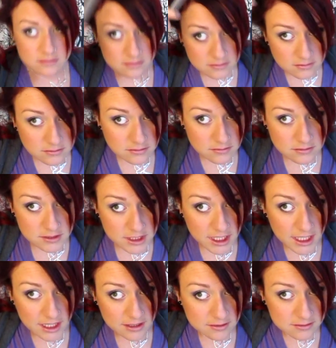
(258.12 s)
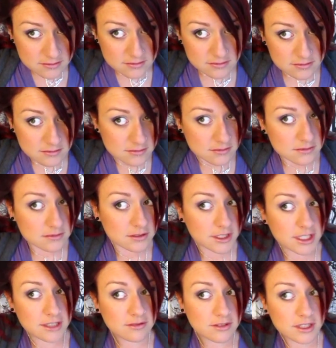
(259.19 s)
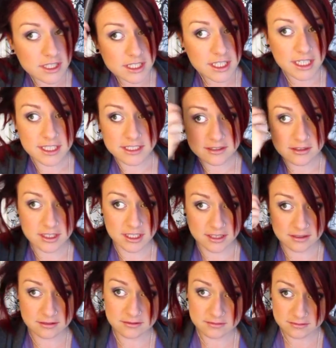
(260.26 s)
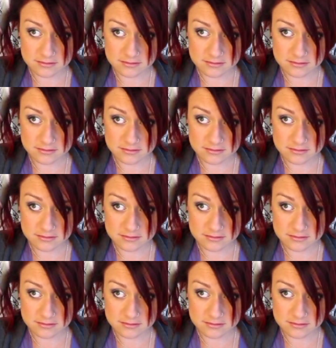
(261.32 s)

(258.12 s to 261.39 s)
Okay, looking really nice right now.